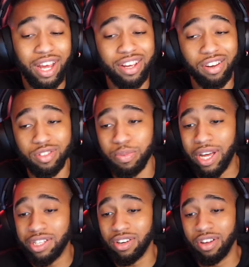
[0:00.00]
I could also
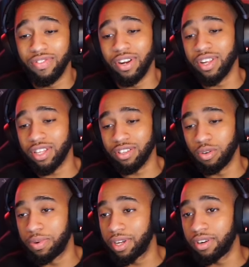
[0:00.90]
pass it on if I don't like this
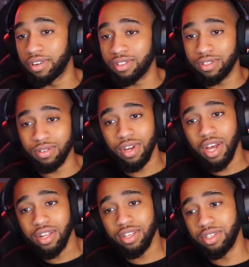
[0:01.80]
opening at all. So
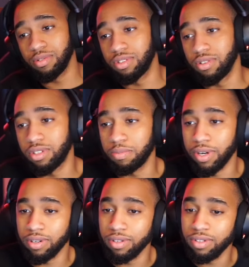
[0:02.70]
let's see what this strengths
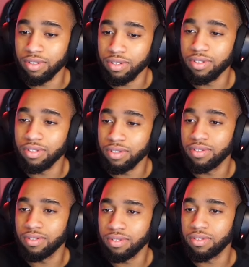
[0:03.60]

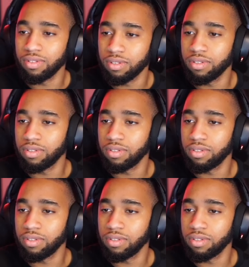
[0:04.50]
about